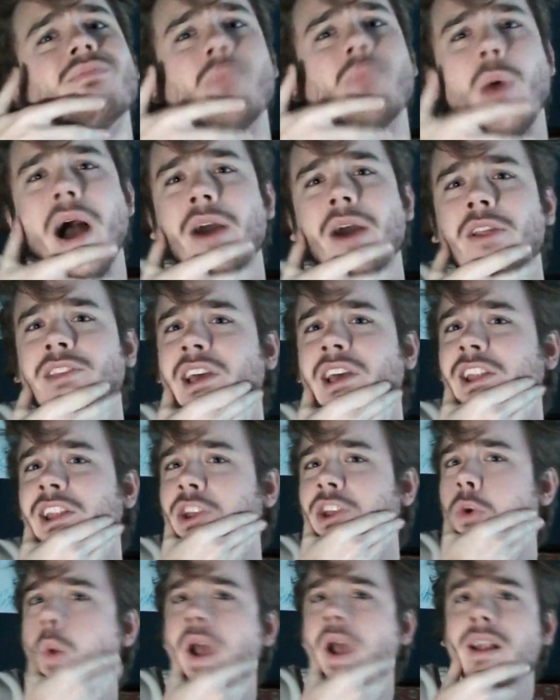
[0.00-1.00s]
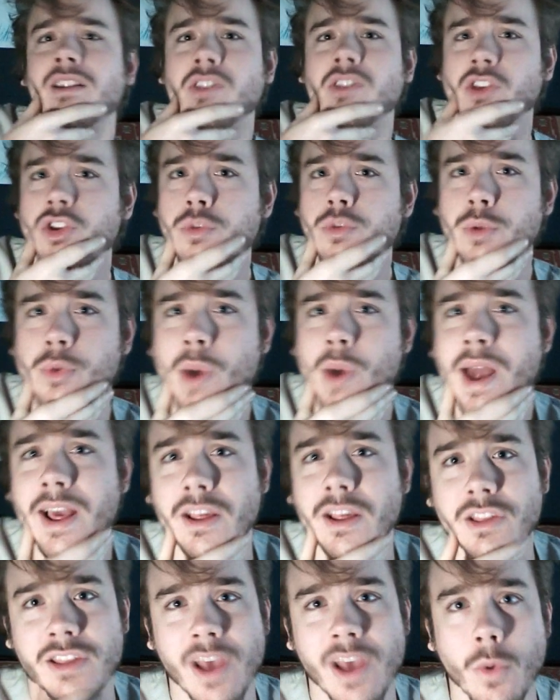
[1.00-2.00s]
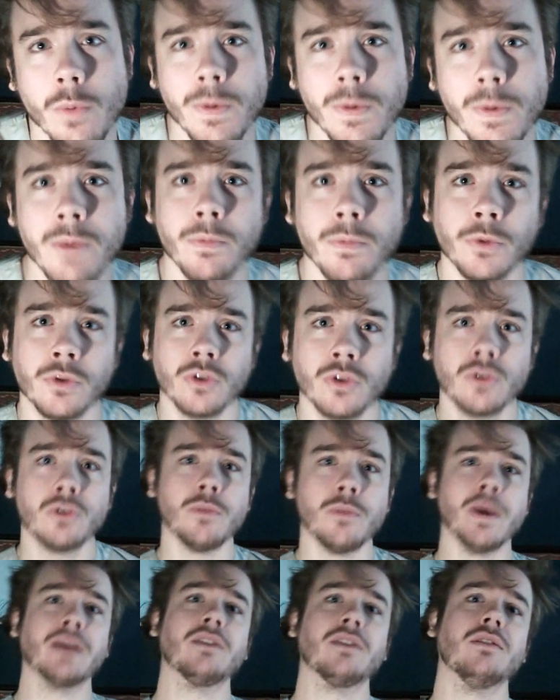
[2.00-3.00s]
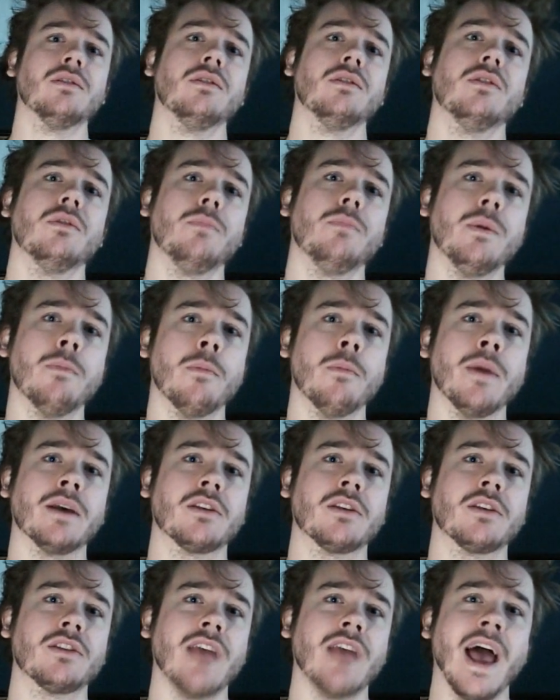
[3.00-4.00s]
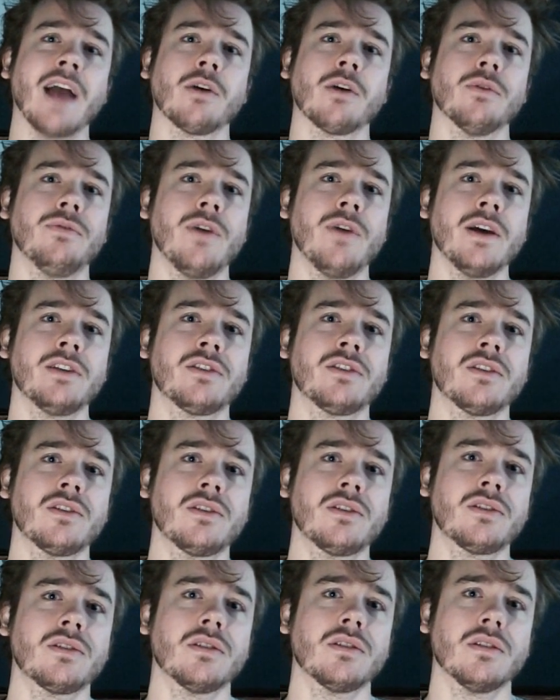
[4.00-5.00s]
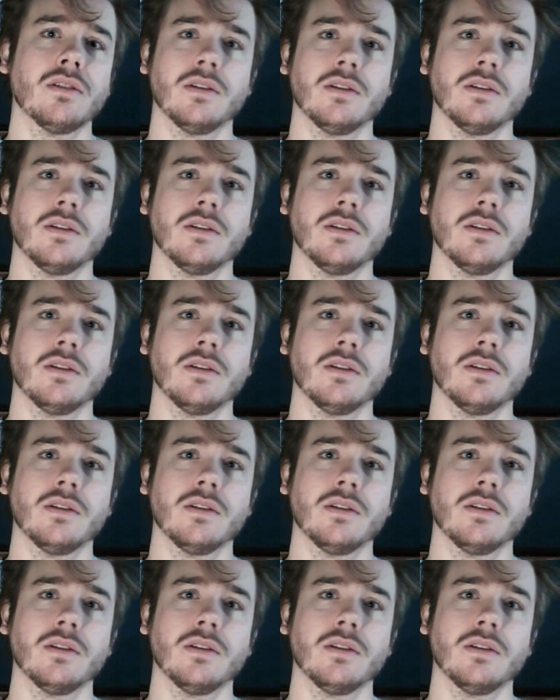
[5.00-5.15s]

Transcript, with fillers: How does that equate to the human race? Is that what people do to make people make sacrifices?